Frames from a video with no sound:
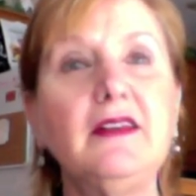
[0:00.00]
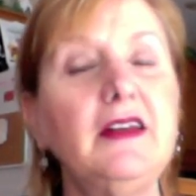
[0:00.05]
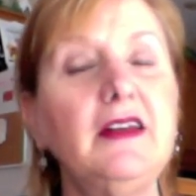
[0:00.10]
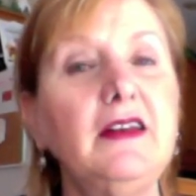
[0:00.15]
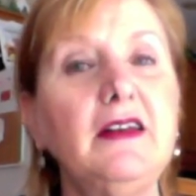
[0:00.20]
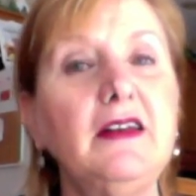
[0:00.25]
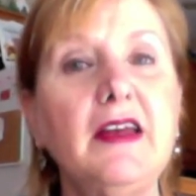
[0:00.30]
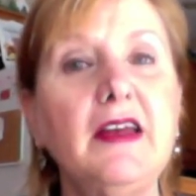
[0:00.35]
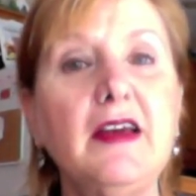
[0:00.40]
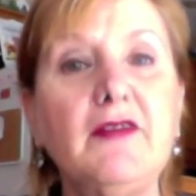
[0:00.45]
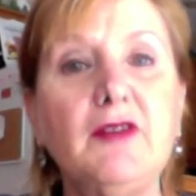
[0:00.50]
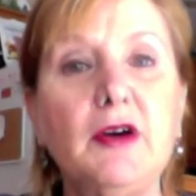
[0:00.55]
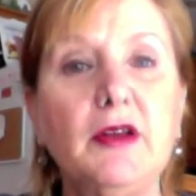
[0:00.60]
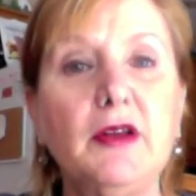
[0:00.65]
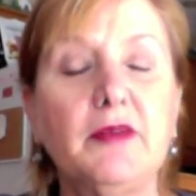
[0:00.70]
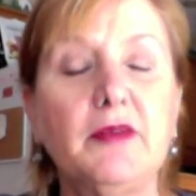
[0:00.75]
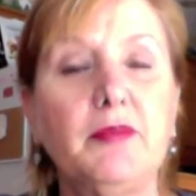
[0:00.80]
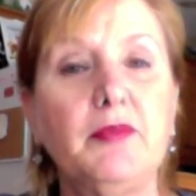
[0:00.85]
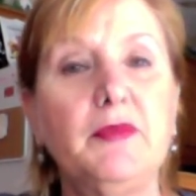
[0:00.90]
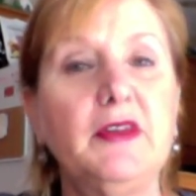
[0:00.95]
I
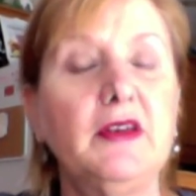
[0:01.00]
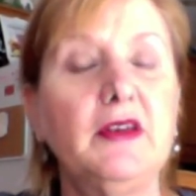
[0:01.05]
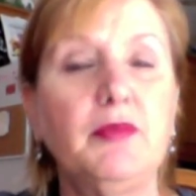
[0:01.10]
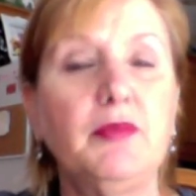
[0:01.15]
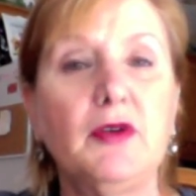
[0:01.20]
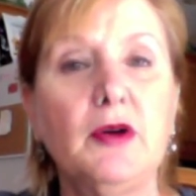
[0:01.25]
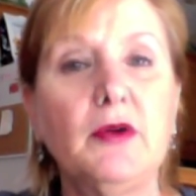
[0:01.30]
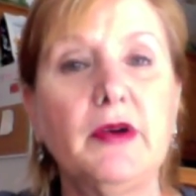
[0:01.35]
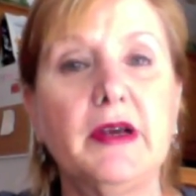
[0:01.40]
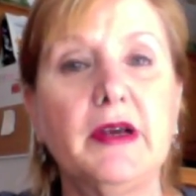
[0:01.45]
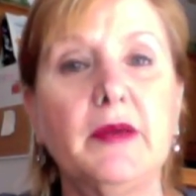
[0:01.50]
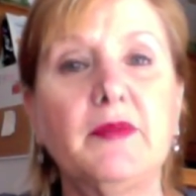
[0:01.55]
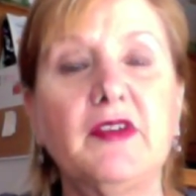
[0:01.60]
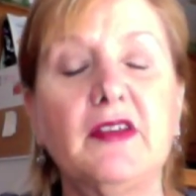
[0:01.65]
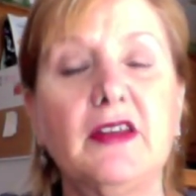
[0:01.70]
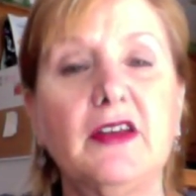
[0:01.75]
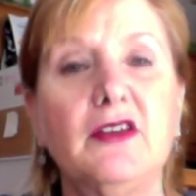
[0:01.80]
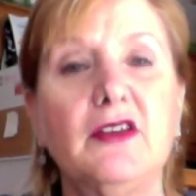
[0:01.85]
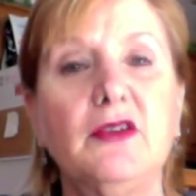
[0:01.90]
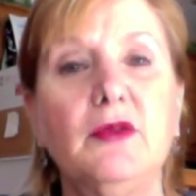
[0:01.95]
snapped them up. I
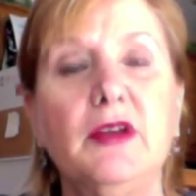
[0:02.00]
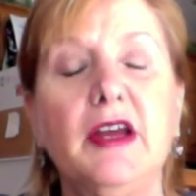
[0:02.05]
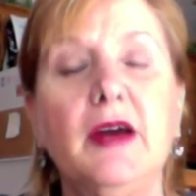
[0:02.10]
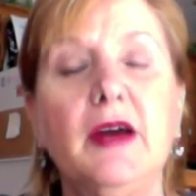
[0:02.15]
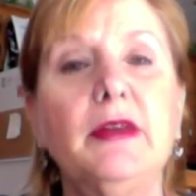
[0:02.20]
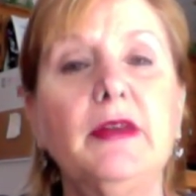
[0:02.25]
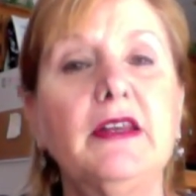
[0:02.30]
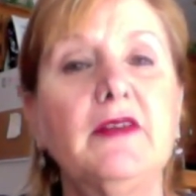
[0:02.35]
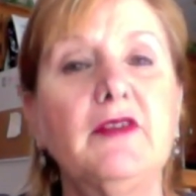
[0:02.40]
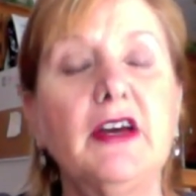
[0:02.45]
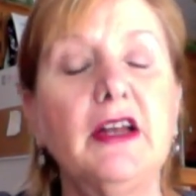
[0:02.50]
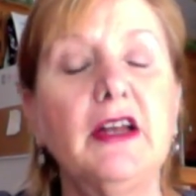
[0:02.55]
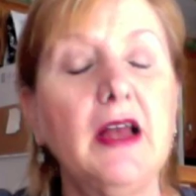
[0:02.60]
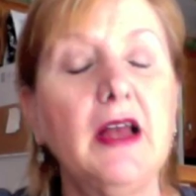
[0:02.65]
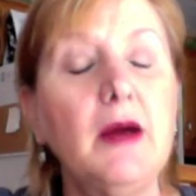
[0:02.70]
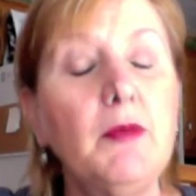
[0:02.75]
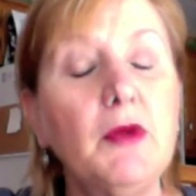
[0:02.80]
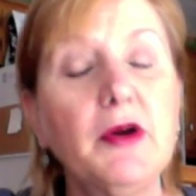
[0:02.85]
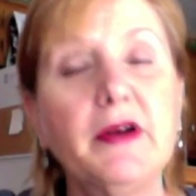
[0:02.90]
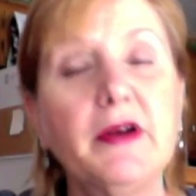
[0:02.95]
bought
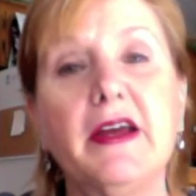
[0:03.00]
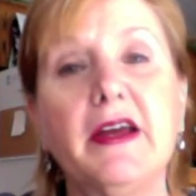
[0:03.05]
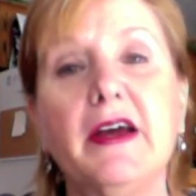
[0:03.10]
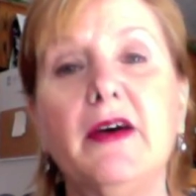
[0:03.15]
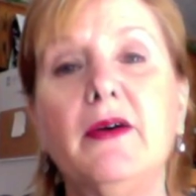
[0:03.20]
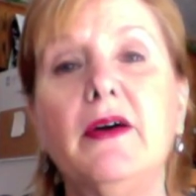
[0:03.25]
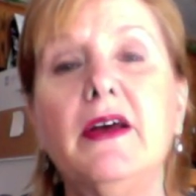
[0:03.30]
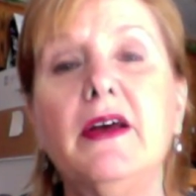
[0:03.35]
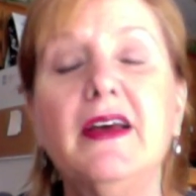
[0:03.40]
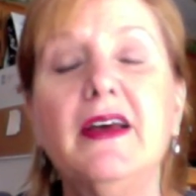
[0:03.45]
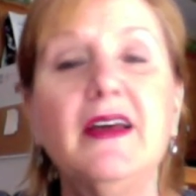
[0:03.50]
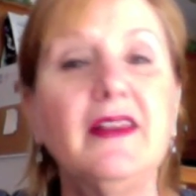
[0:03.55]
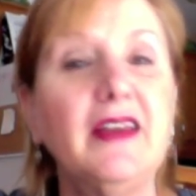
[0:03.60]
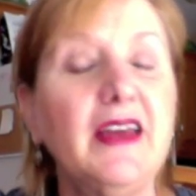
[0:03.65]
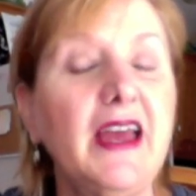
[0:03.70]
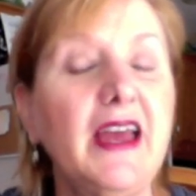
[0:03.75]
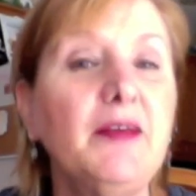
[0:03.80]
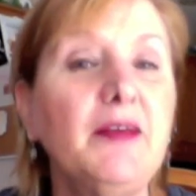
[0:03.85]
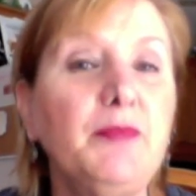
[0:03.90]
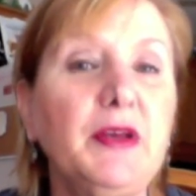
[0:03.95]
Chalene Extreme.
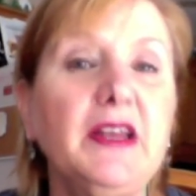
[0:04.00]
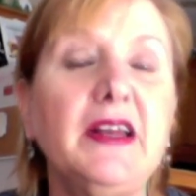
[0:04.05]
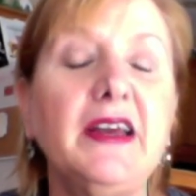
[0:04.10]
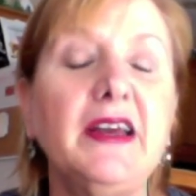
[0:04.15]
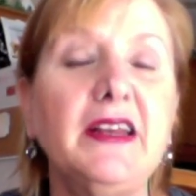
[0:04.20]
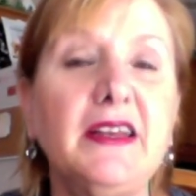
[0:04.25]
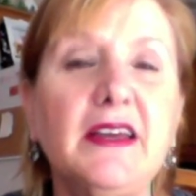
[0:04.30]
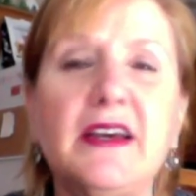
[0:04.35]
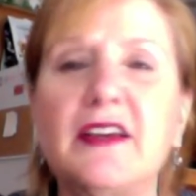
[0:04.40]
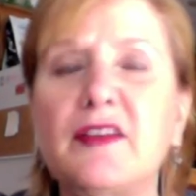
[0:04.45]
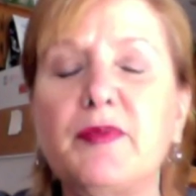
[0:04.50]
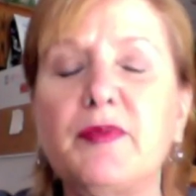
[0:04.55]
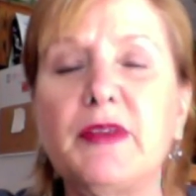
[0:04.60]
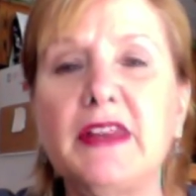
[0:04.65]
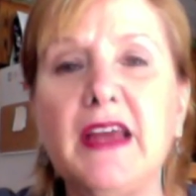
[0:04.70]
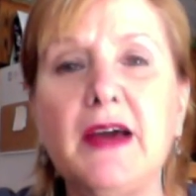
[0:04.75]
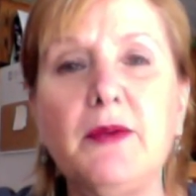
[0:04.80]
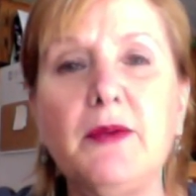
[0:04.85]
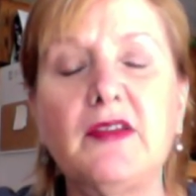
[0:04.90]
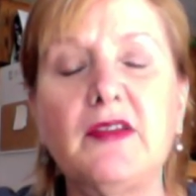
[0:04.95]
I bought Hip Hop
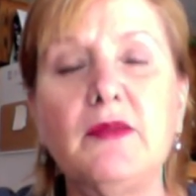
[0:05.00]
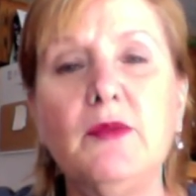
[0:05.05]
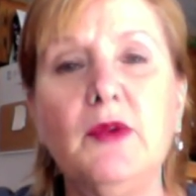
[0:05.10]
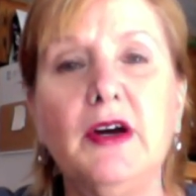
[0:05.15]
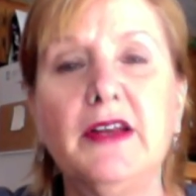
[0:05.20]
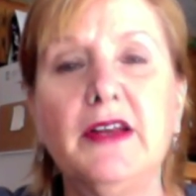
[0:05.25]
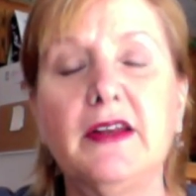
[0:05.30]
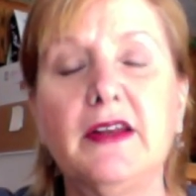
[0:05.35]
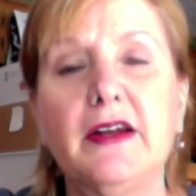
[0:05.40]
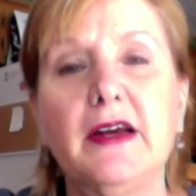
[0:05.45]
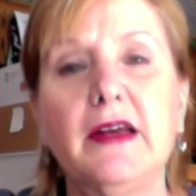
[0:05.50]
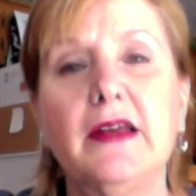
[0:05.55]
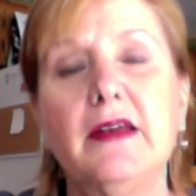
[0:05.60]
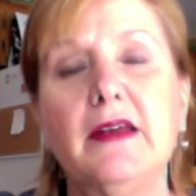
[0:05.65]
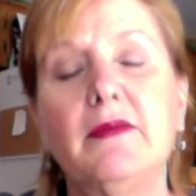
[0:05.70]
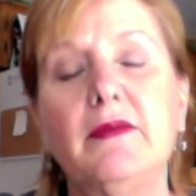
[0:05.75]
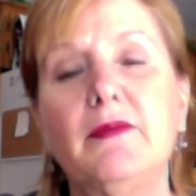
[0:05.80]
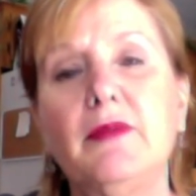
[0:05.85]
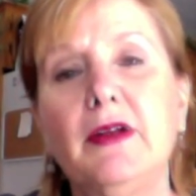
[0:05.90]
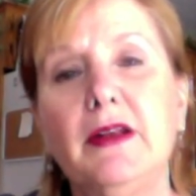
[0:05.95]
Abs. And,
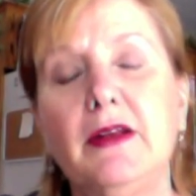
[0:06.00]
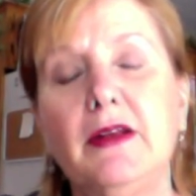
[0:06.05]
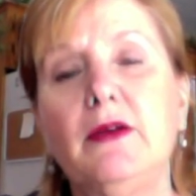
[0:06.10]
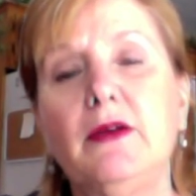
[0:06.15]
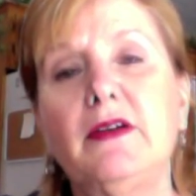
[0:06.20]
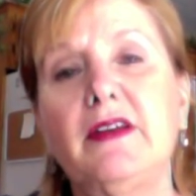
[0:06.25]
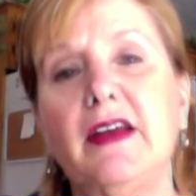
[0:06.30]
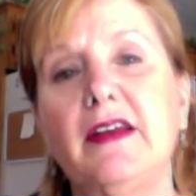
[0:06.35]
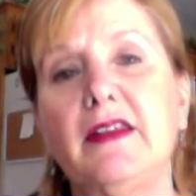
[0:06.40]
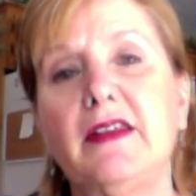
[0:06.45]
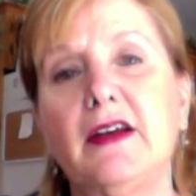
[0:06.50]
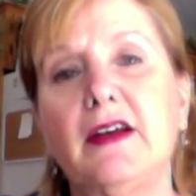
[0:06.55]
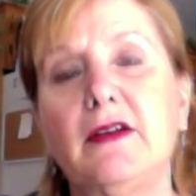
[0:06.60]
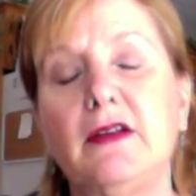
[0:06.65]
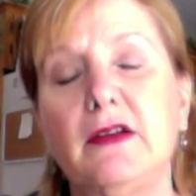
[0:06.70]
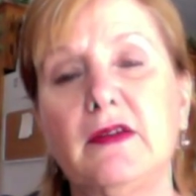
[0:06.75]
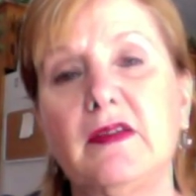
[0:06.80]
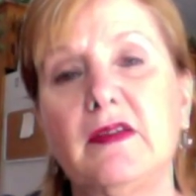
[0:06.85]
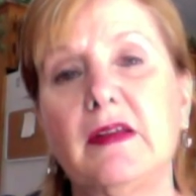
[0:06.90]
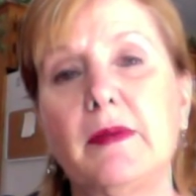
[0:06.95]
back then, they didn't have
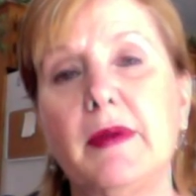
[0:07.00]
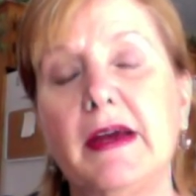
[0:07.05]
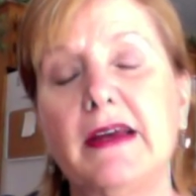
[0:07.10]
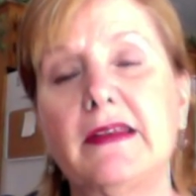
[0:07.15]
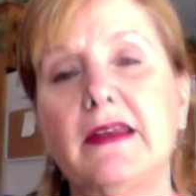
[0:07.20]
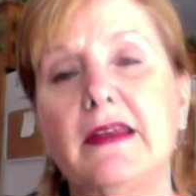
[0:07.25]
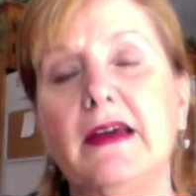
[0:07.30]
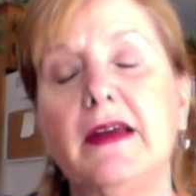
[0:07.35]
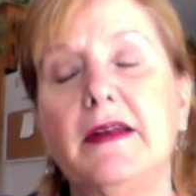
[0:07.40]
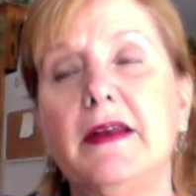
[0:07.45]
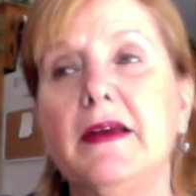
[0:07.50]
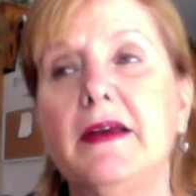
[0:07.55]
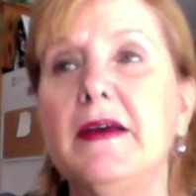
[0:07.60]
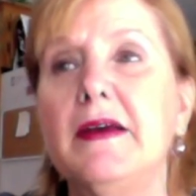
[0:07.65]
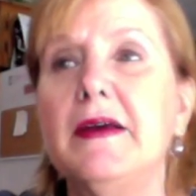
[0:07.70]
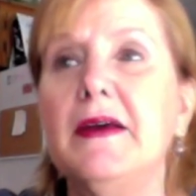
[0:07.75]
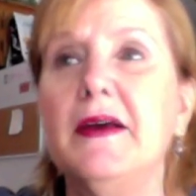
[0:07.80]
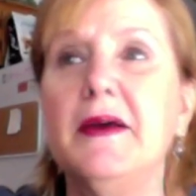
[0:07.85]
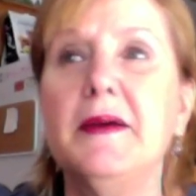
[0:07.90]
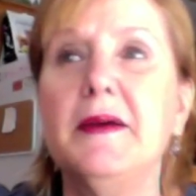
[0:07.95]
all the programs
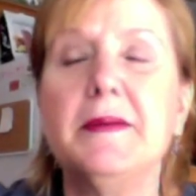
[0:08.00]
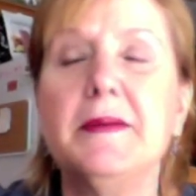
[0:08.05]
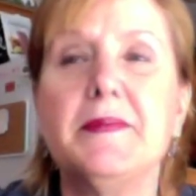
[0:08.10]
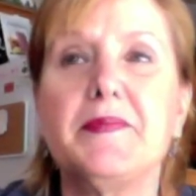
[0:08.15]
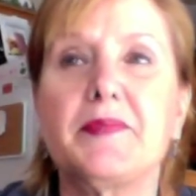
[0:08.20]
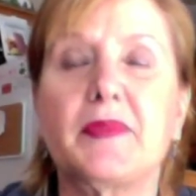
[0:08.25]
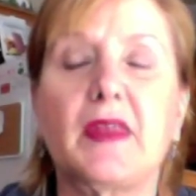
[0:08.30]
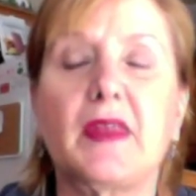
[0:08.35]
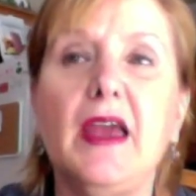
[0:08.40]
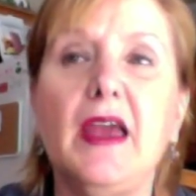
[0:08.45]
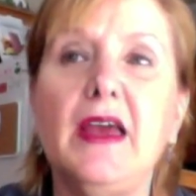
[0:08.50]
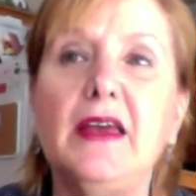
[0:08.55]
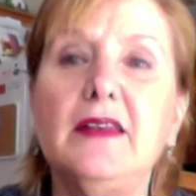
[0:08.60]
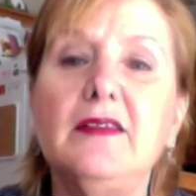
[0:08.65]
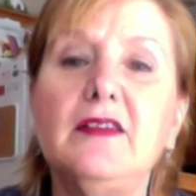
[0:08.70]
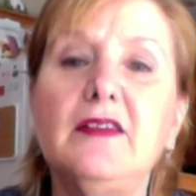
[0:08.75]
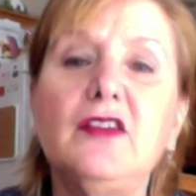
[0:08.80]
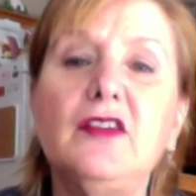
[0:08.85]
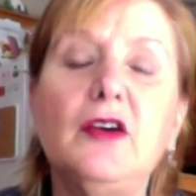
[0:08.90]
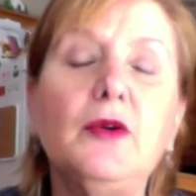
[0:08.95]
that they do now, but they've got a
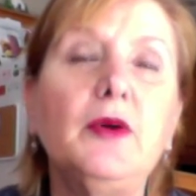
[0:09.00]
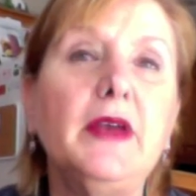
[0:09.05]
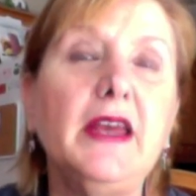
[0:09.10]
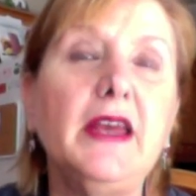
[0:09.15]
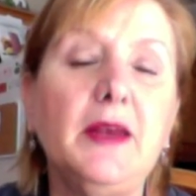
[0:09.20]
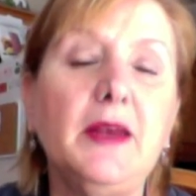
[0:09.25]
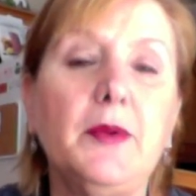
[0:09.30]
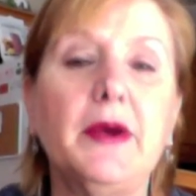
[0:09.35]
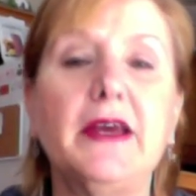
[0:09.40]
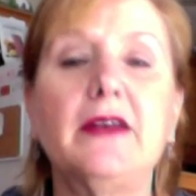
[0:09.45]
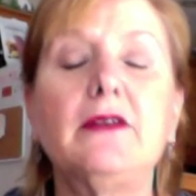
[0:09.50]
lot more now.